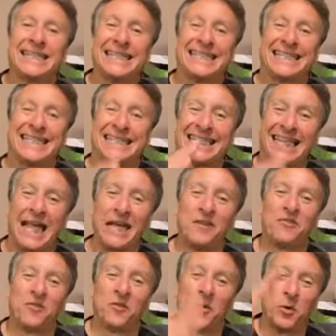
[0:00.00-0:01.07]
This is
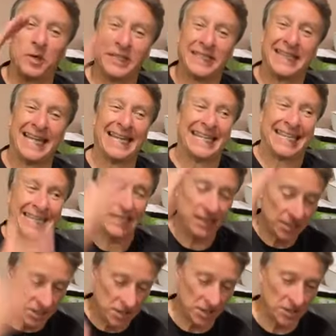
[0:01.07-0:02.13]
life or death
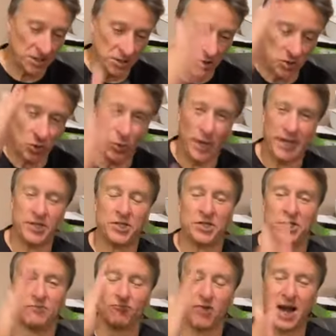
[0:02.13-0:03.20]

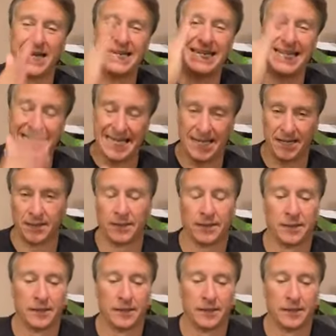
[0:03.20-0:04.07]
situation right here.